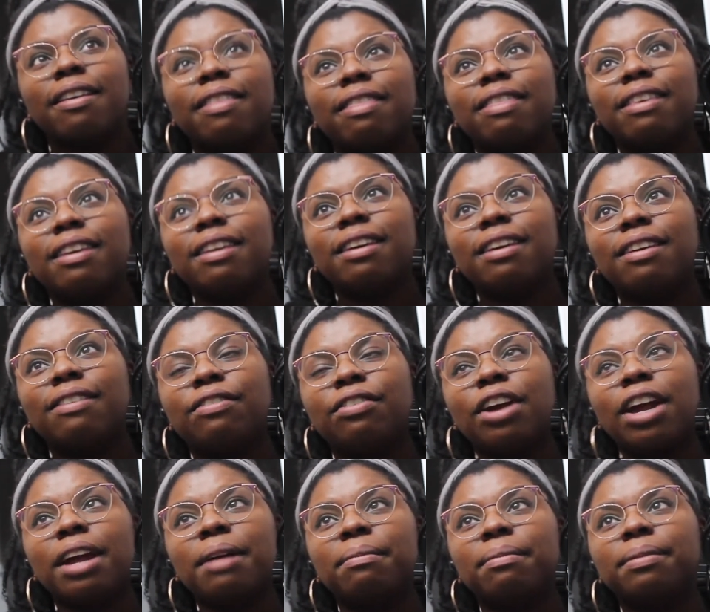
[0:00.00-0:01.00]
the
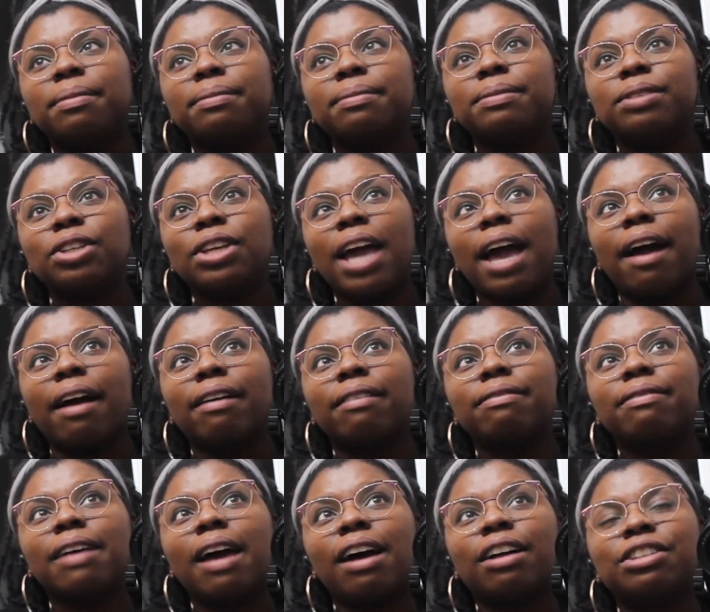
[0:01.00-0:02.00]
frame. So yeah,
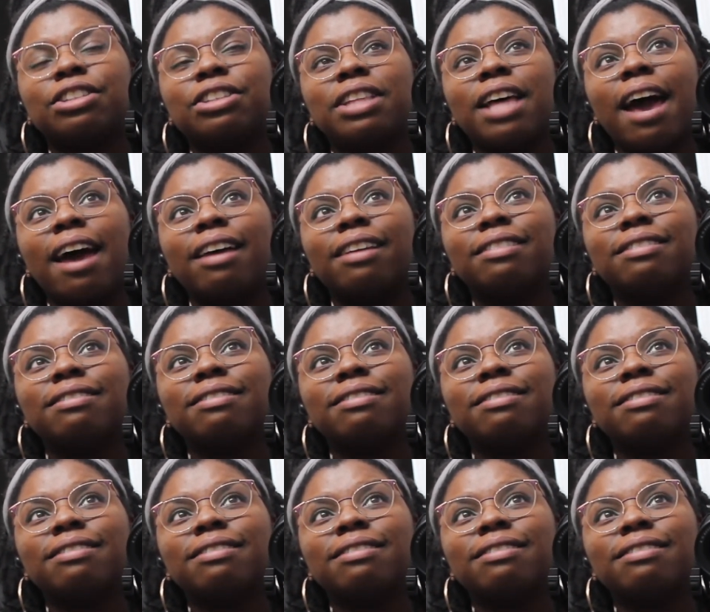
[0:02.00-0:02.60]
I'll do that.